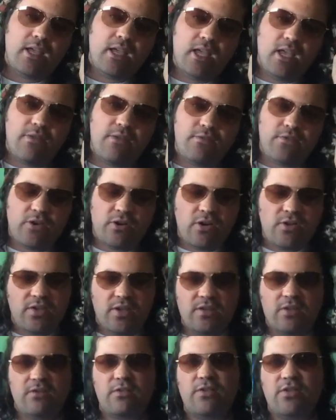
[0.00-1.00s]
if there is
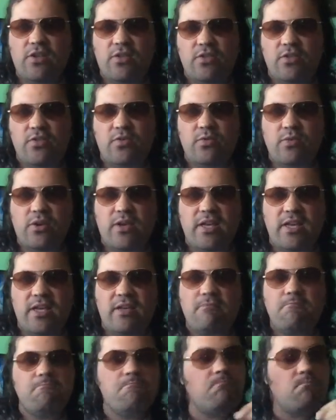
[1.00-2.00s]
hints of the season 3,
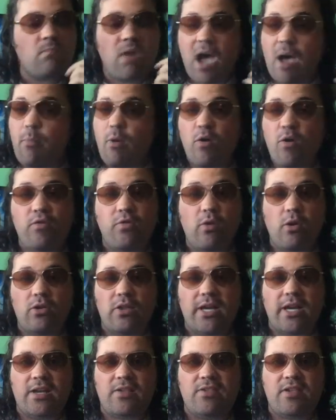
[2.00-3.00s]
I'm all for it,
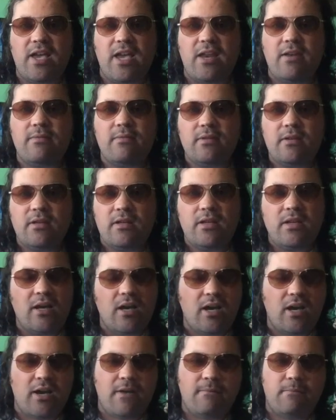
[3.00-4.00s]
like I said.
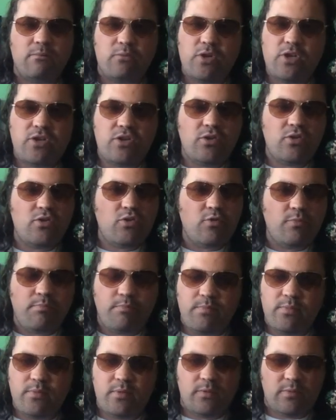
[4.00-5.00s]
Riku,
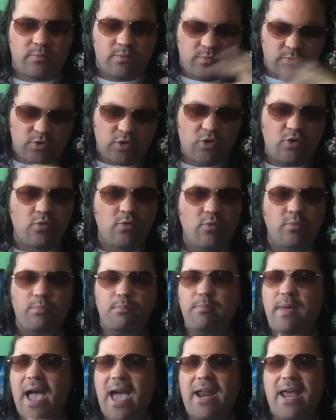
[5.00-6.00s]
the new
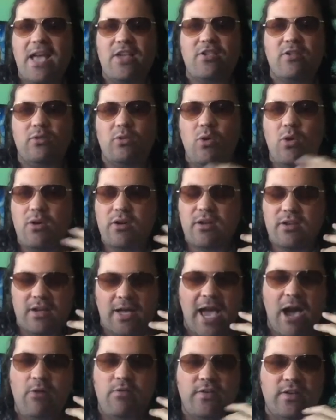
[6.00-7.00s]
badass look,
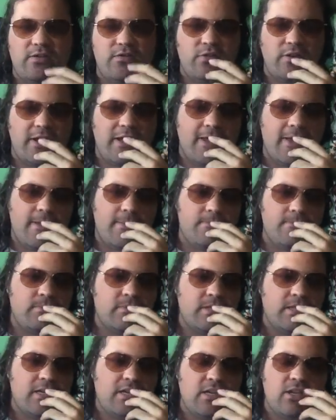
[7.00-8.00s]
outfit for him,
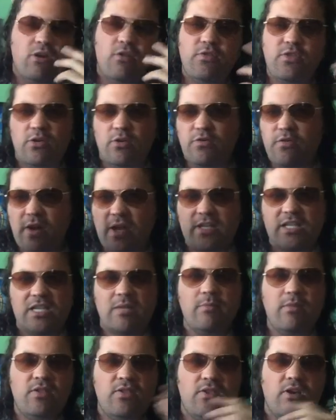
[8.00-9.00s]
you know, if there are fine
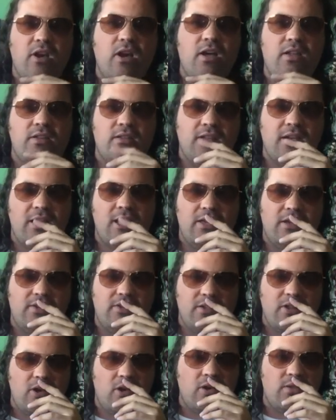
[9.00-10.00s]
demons on, like I
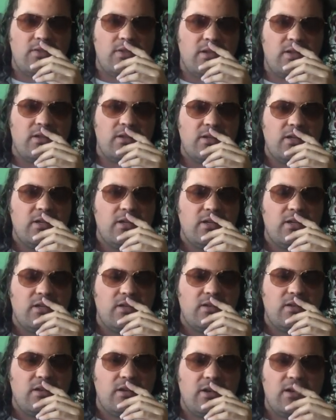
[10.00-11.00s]
said, on
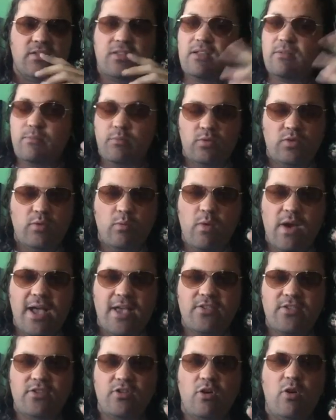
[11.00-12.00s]
the
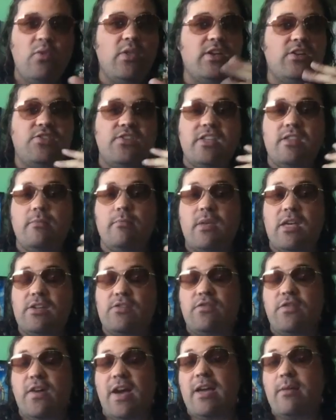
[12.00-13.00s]
West, you know, I'd like to see them make
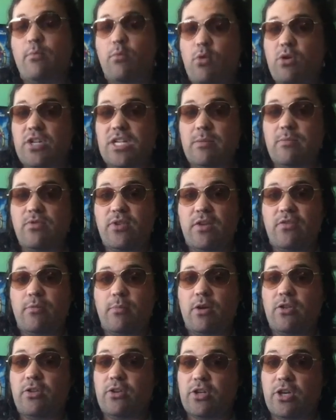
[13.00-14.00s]
fight more demons, like,
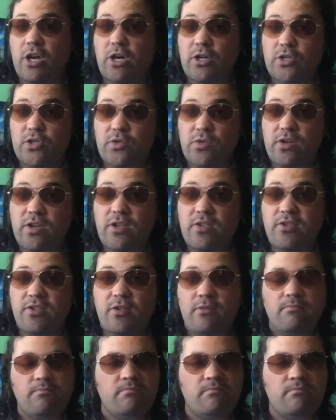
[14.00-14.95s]
from other countries.